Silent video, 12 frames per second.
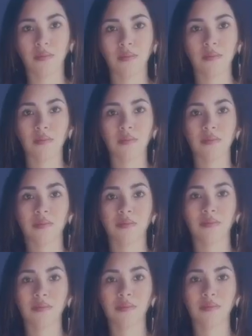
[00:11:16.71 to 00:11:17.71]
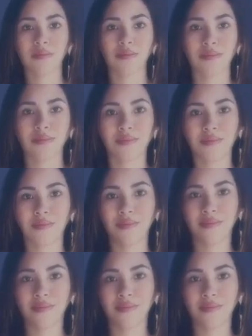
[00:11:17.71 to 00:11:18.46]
(no one is talking)